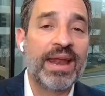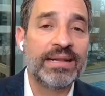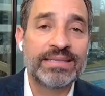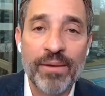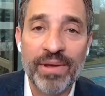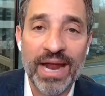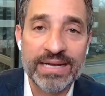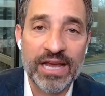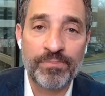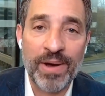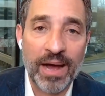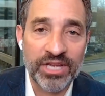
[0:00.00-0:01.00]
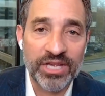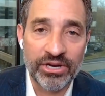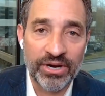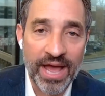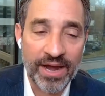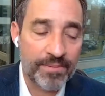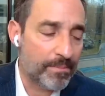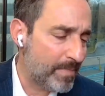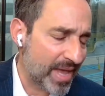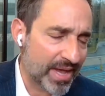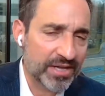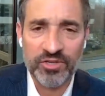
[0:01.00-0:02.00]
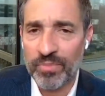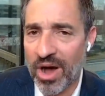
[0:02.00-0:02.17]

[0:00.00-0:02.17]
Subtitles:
Anytime an idea pops in your head, big,